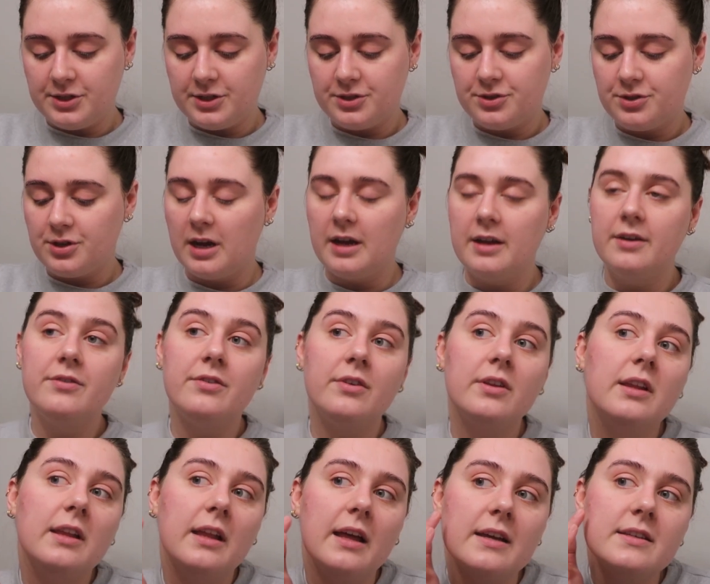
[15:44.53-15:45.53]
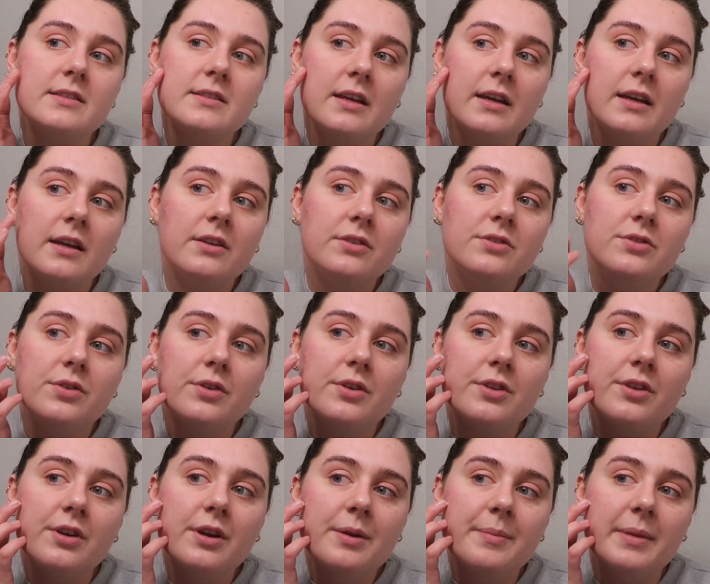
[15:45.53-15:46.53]
just tried for the last like 2 or
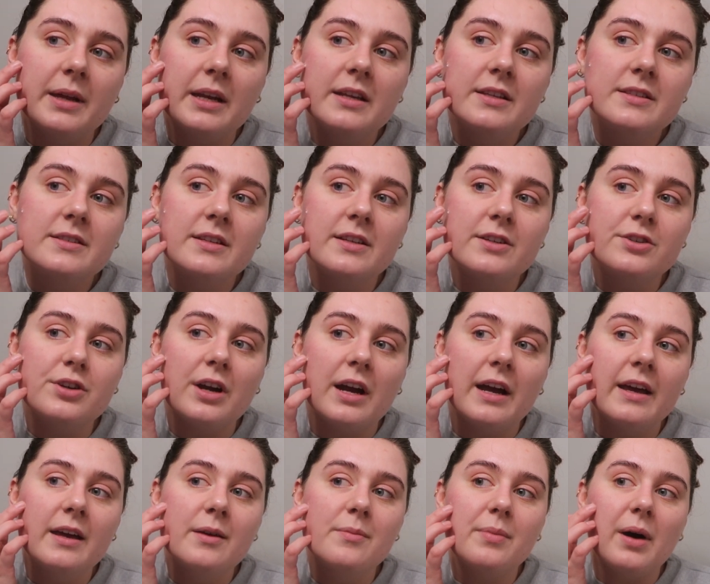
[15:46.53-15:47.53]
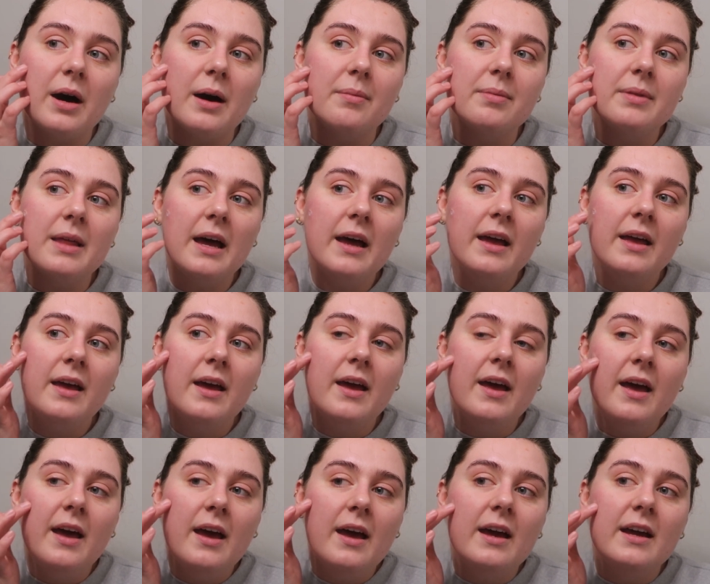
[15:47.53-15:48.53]
3 minutes to try and pop that.
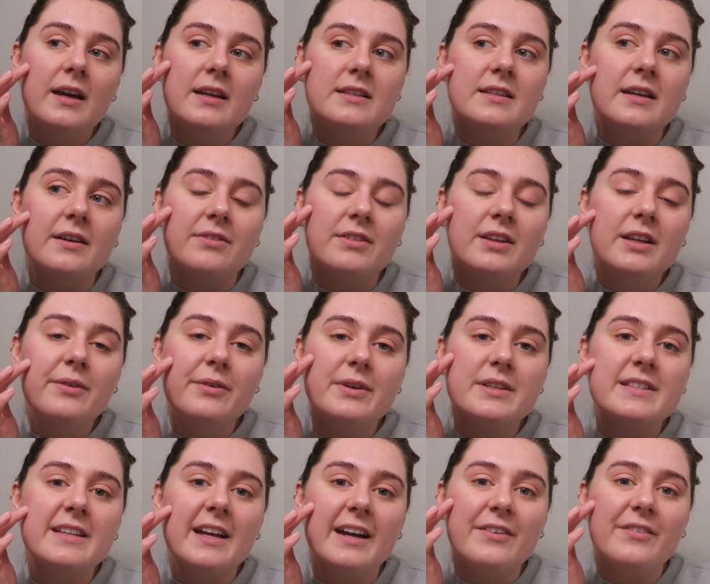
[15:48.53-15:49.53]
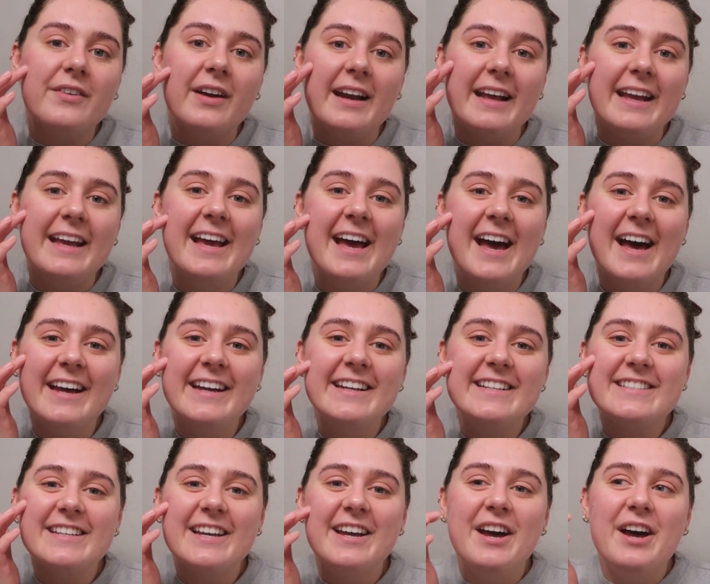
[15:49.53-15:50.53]
It definitely was not ready
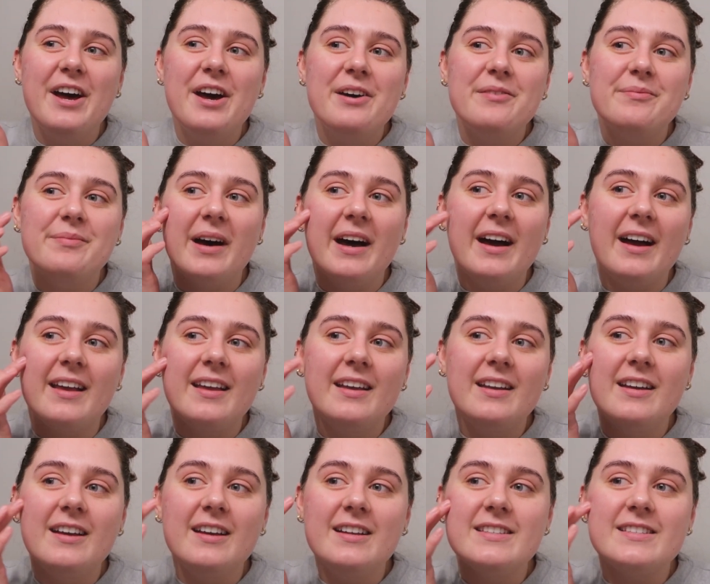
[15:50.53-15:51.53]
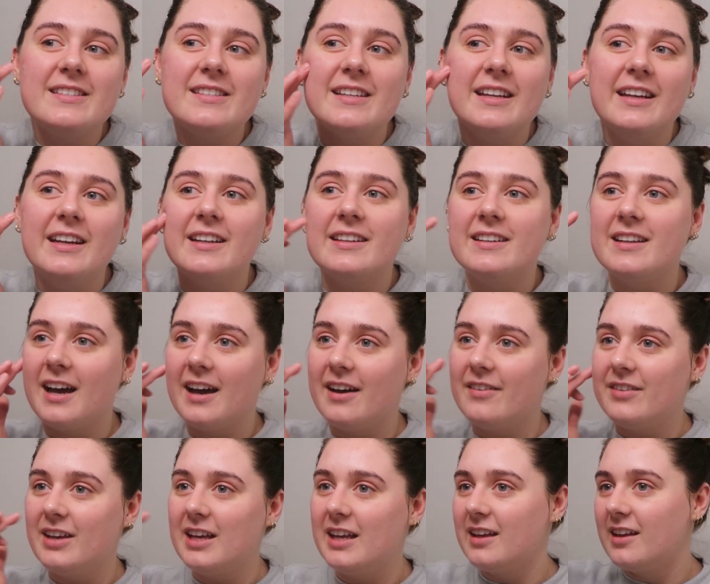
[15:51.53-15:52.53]
yet, but I cannot stand
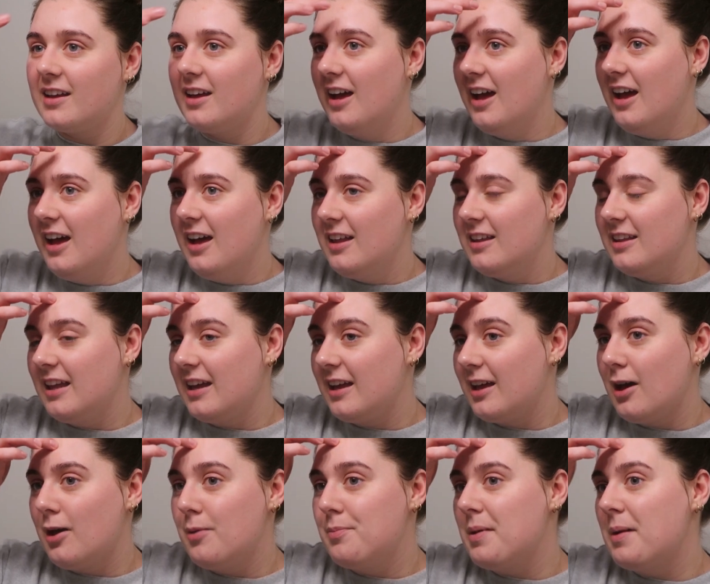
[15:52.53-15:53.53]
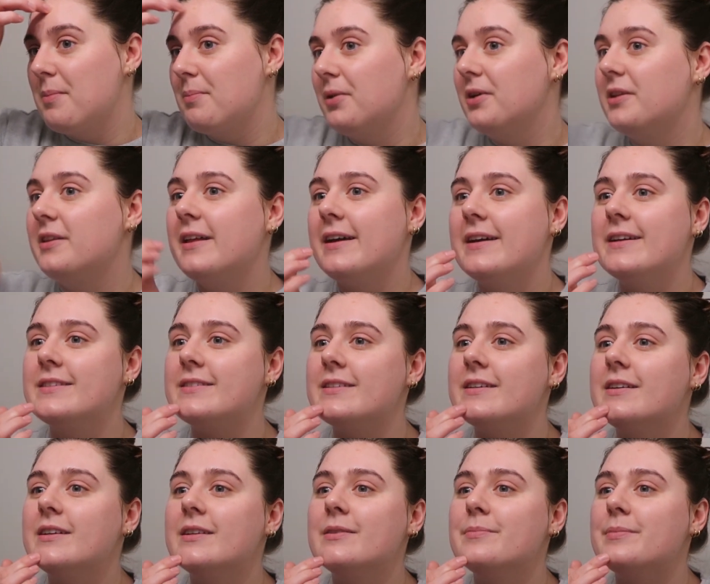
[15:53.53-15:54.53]
having like a pimple that is
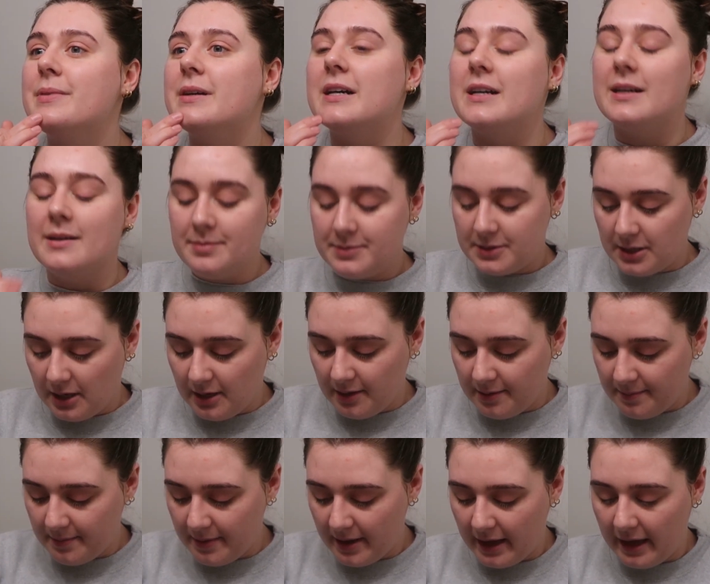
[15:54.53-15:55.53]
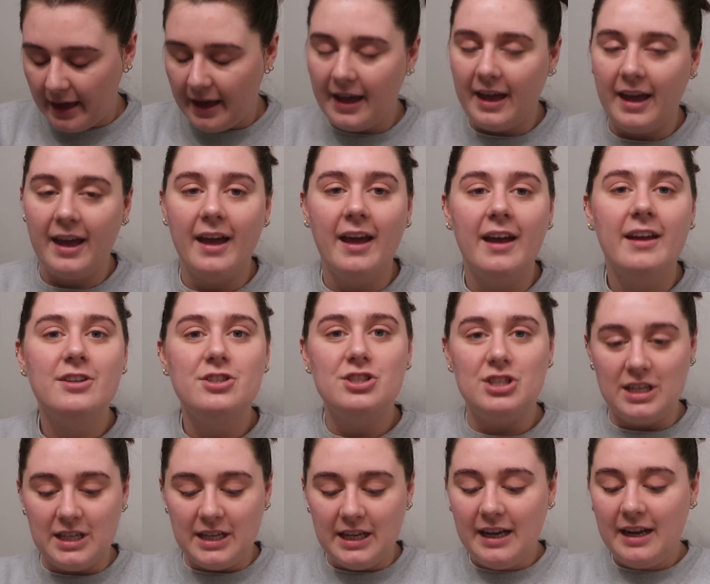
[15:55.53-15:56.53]
unpopped on my
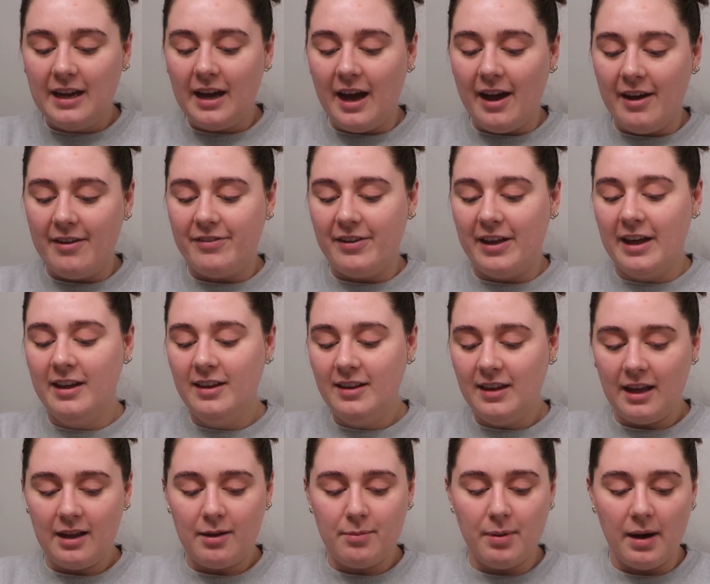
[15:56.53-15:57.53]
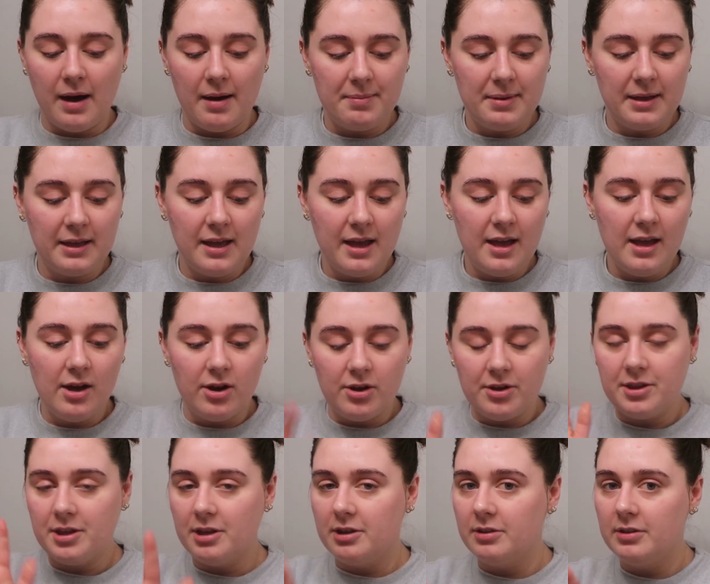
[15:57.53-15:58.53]
cheek. I feel like popping it,
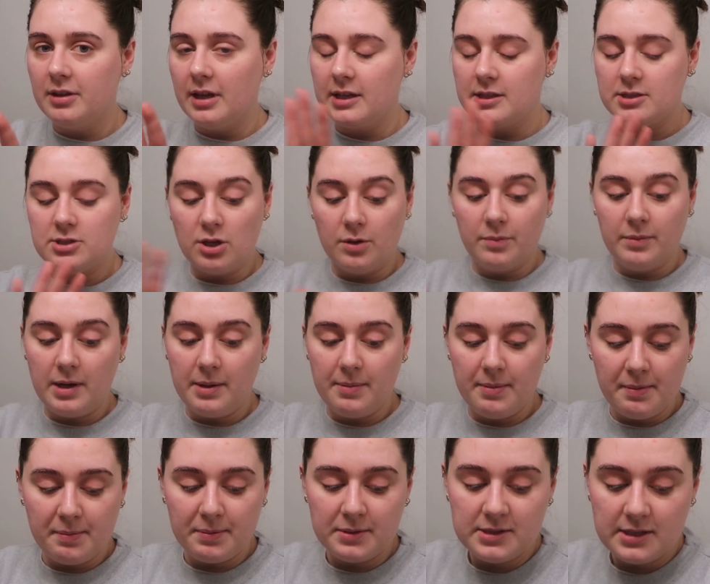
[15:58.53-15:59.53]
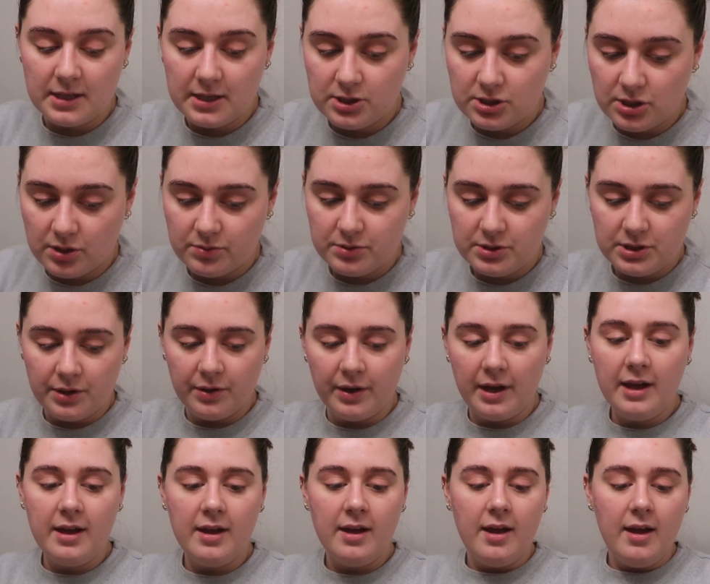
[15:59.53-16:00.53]
although like so many people say don't do
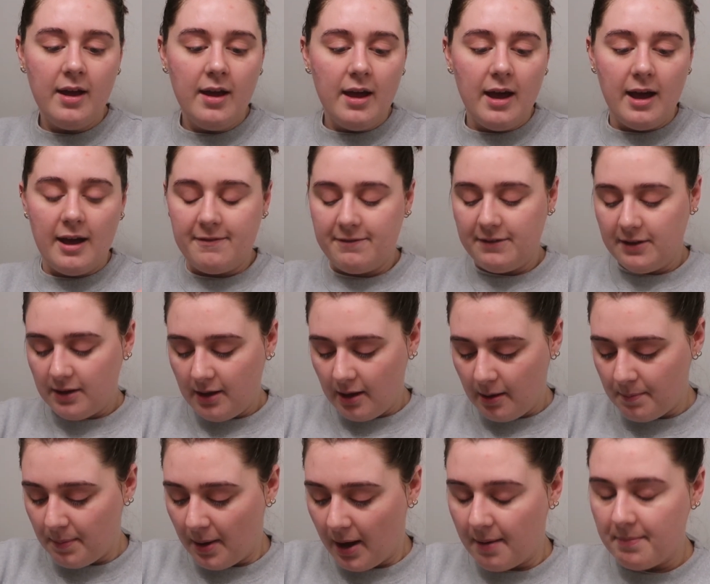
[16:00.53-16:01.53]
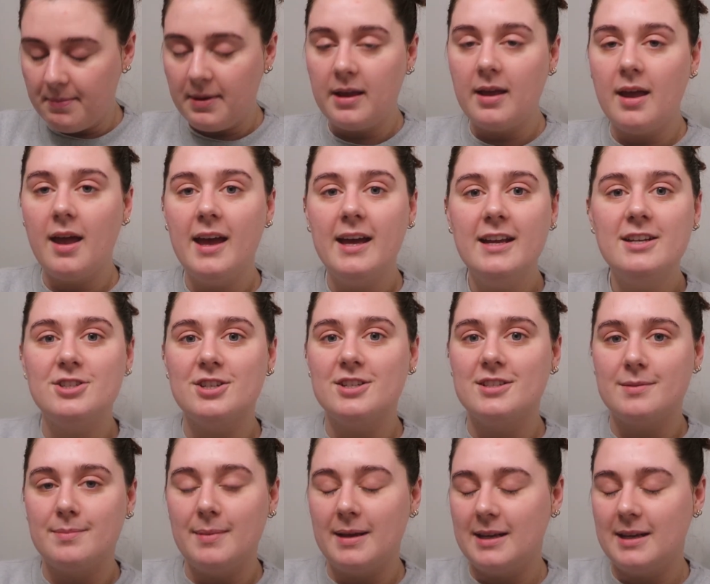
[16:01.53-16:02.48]
it, I feel like popping it just